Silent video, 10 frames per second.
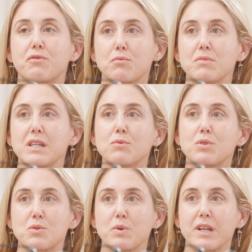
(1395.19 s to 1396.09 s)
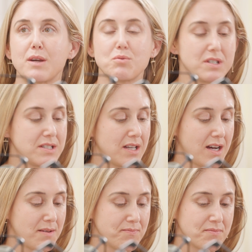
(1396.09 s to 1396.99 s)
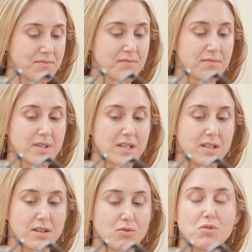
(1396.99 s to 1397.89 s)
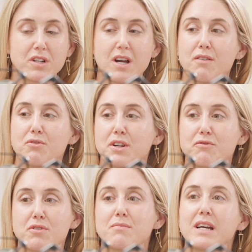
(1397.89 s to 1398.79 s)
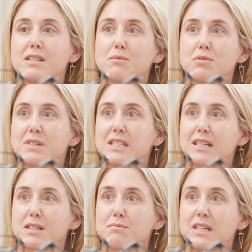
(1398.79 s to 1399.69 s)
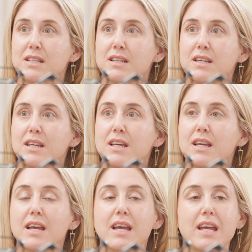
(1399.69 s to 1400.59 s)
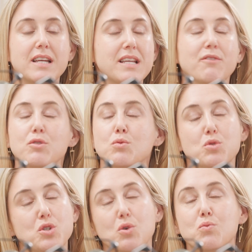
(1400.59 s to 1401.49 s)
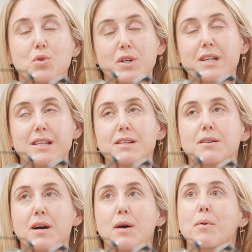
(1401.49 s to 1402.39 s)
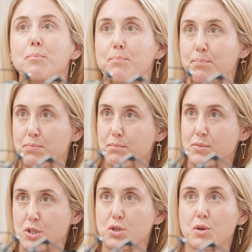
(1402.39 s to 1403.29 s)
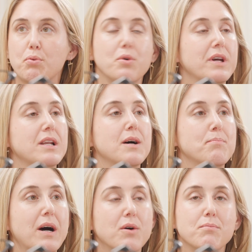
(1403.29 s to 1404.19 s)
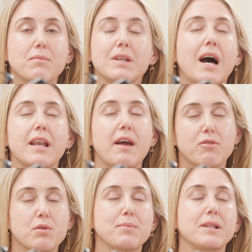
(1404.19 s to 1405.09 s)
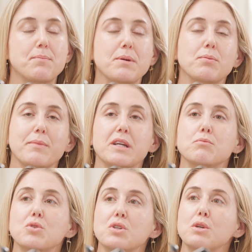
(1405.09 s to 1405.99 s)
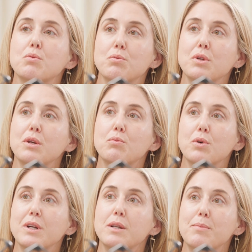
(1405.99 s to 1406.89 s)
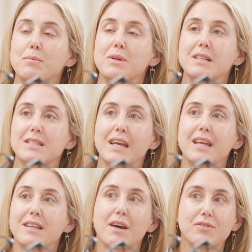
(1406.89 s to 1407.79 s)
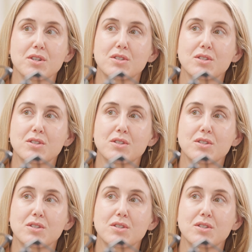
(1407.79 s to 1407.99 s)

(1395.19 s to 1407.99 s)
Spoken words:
for me was when I was recovering from my double mastectomy, and everyone was so worried. To your point about not everyone, but like people in my community were really worried about me because I had never